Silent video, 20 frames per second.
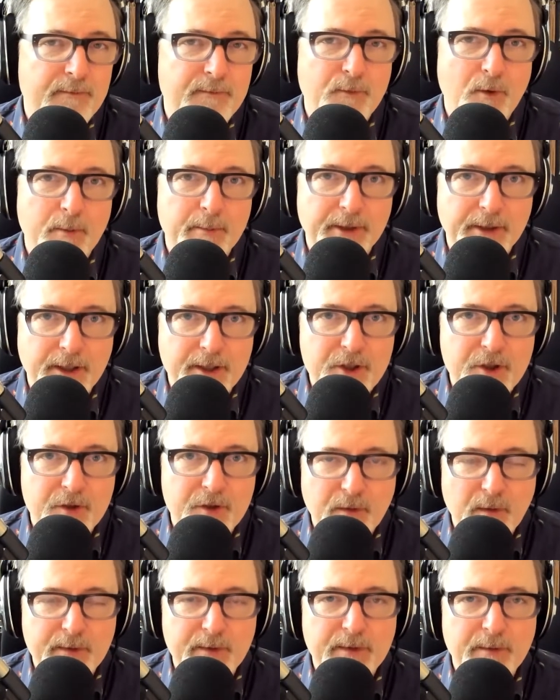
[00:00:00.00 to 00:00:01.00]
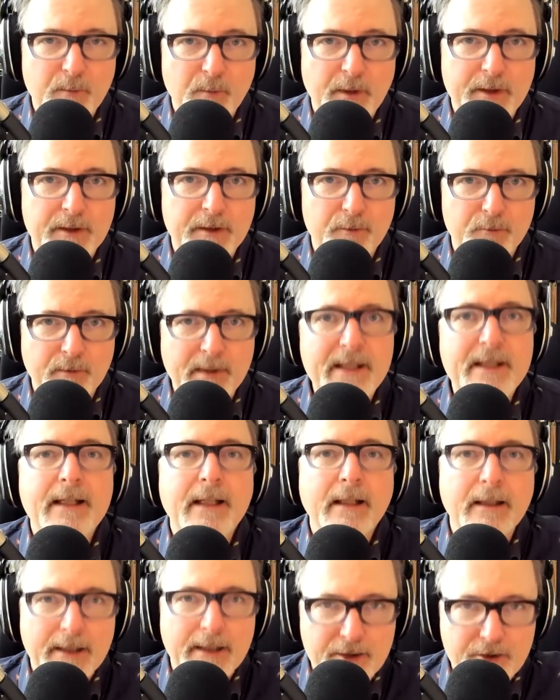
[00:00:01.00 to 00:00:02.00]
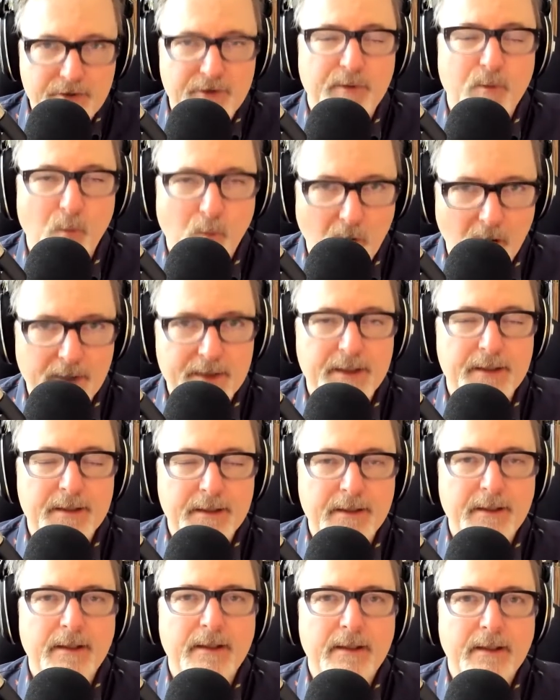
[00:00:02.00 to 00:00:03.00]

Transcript: formulation about what the retail industry wanted.